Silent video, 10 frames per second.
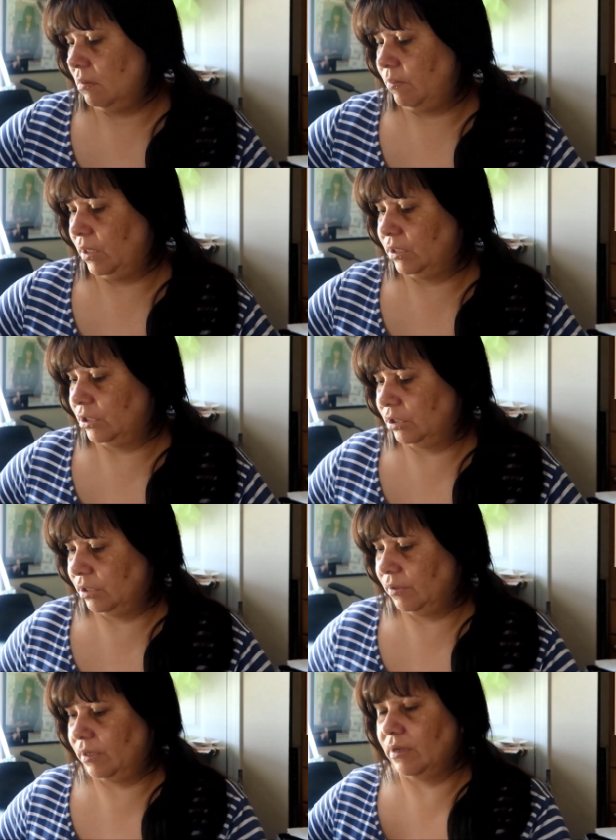Let me just
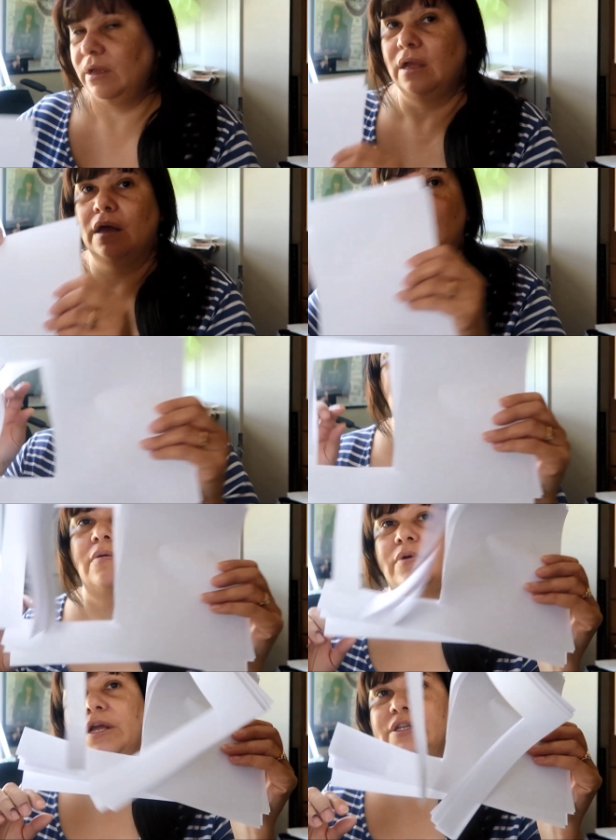show you
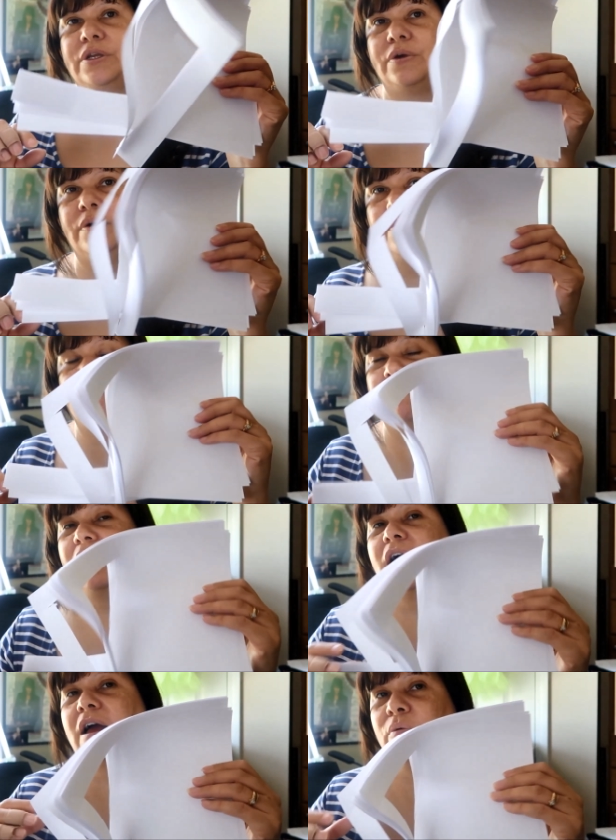what I do,
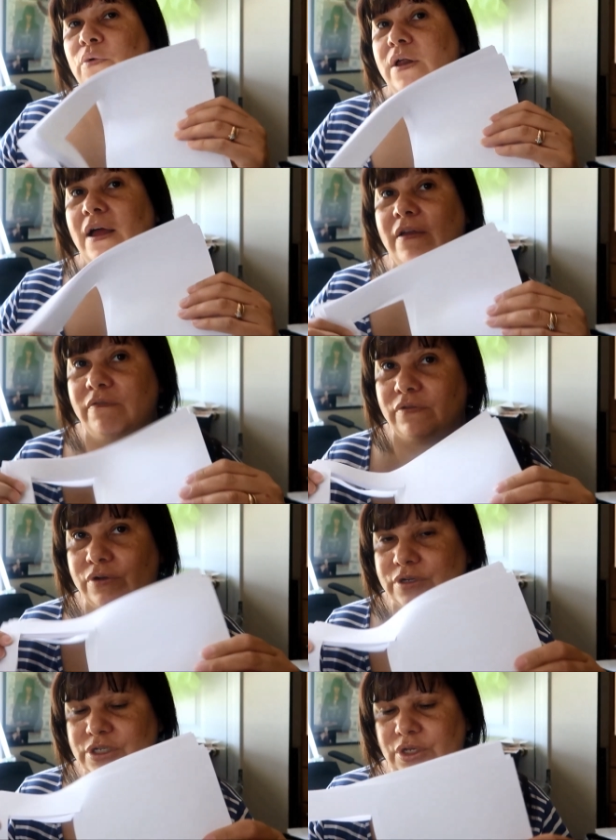what I've
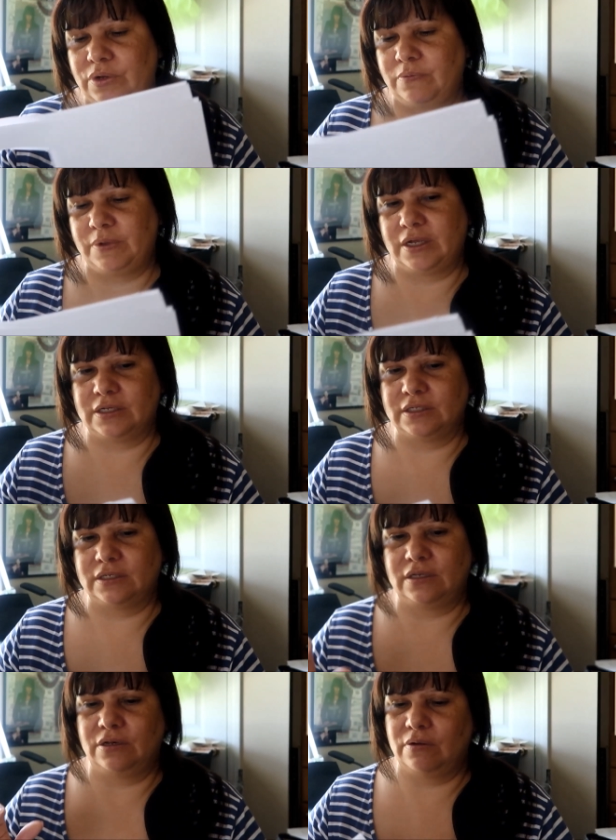learned to do,
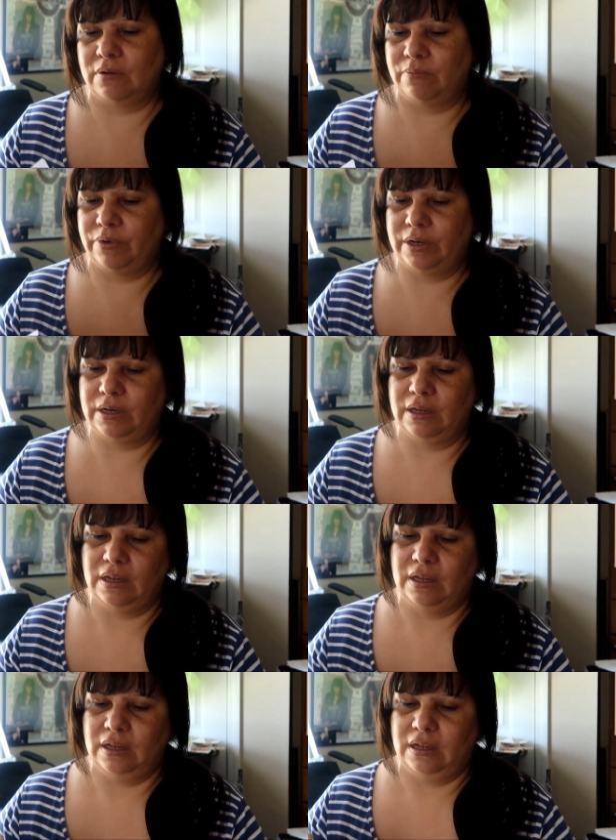because, you know, I'm printing
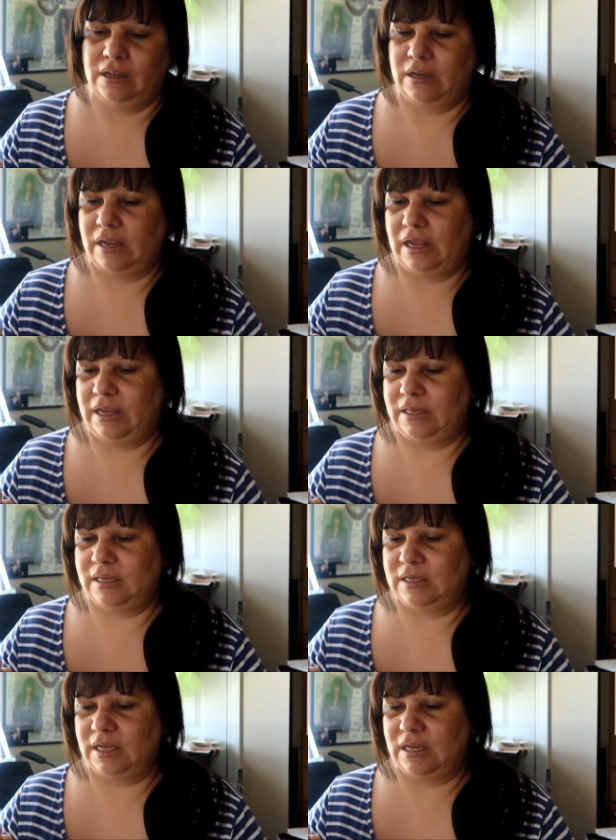8
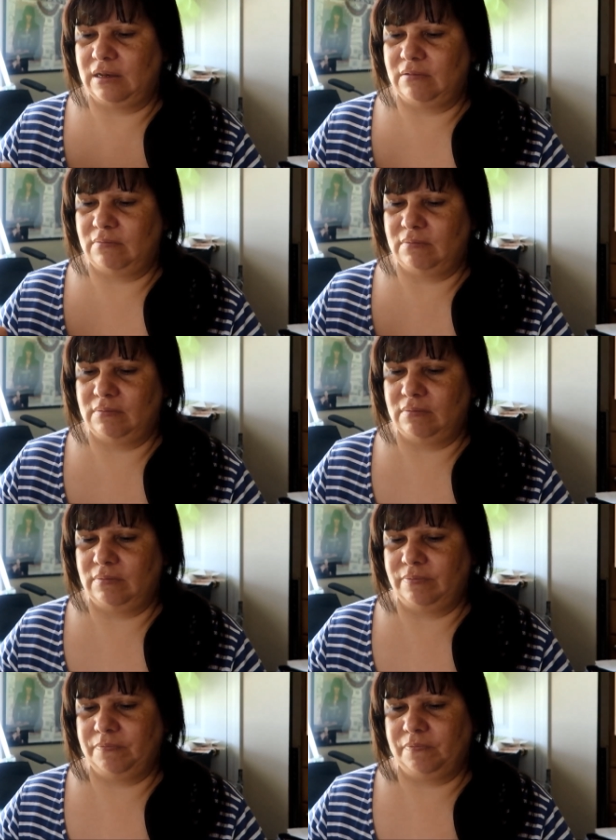to 10.
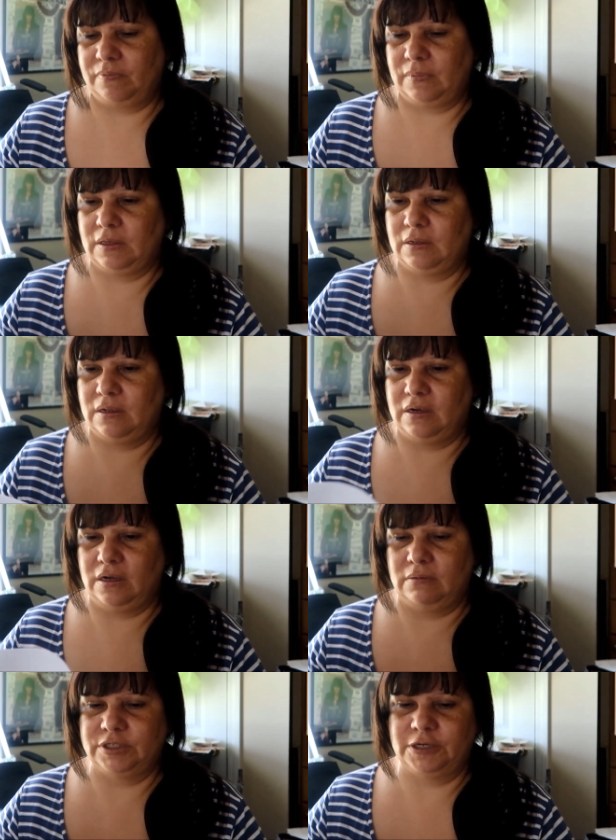
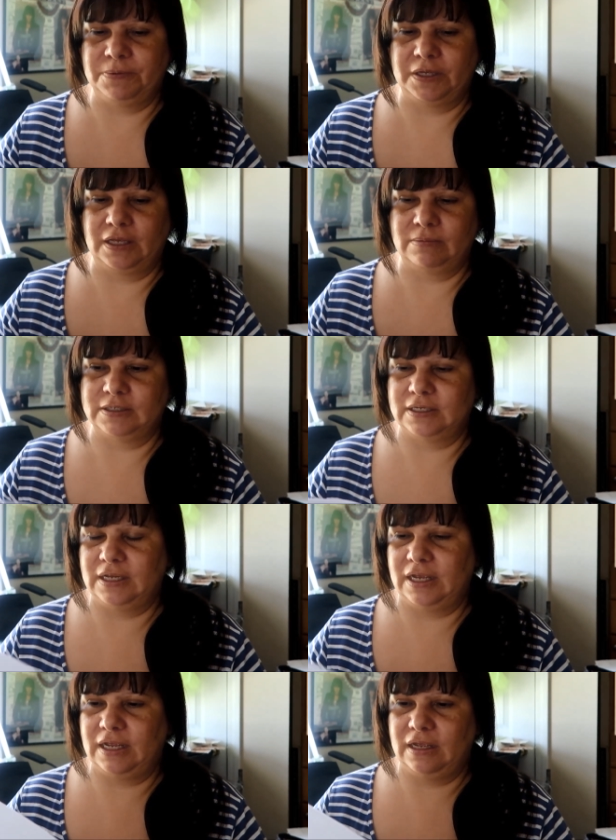Shipping labels a
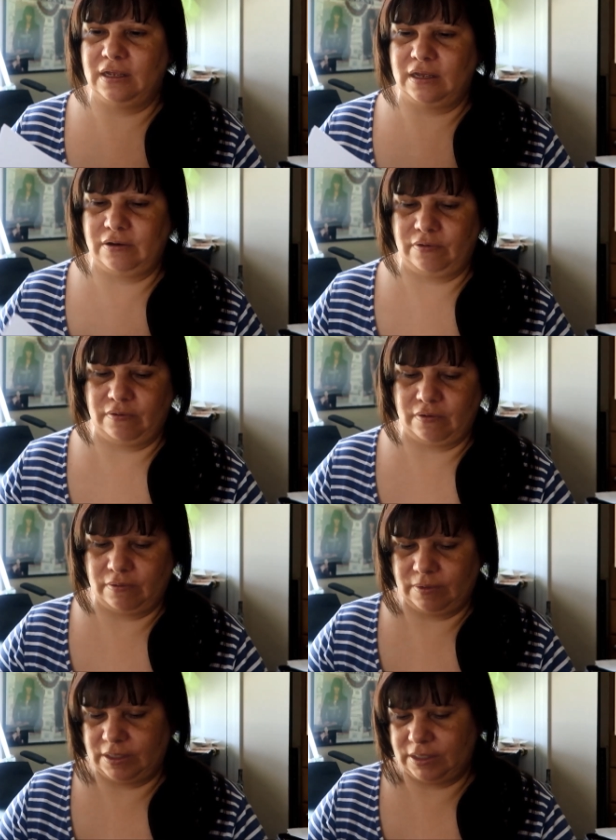day. I don't even know
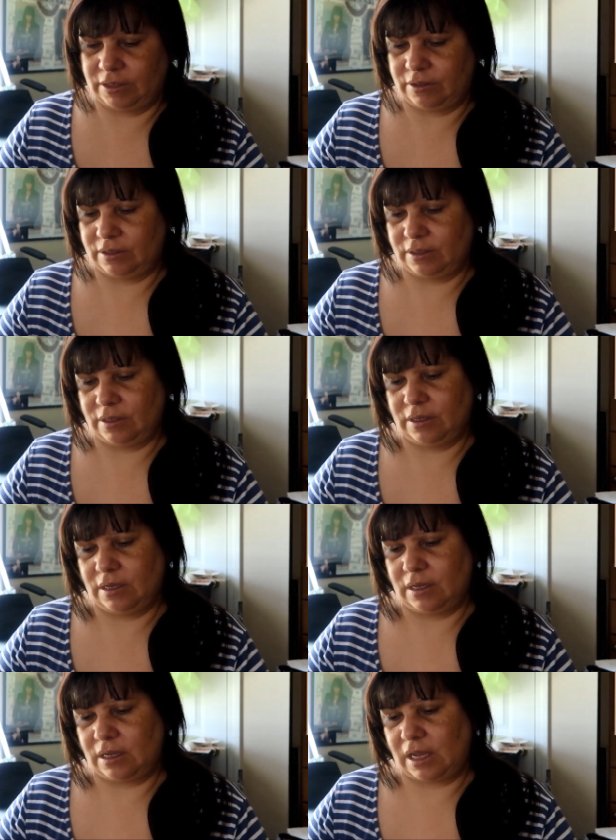how many's here.
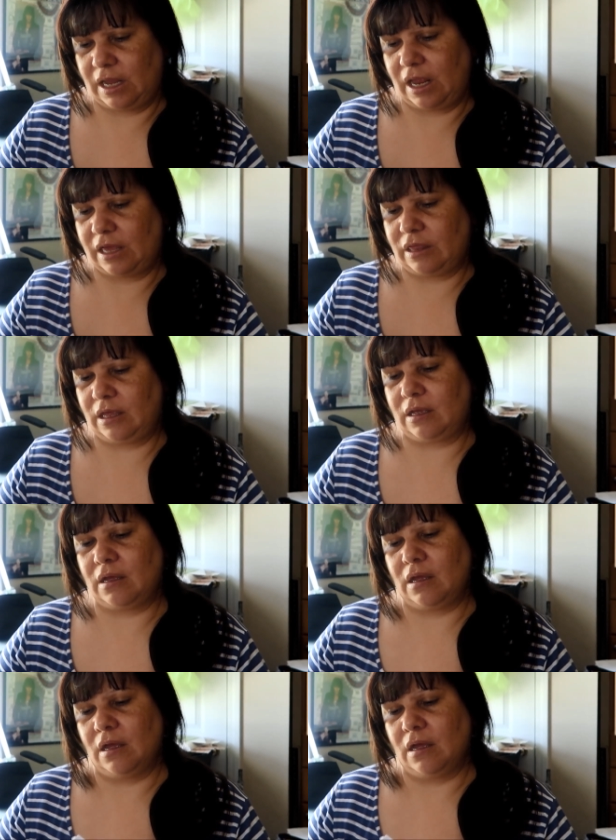8, I think.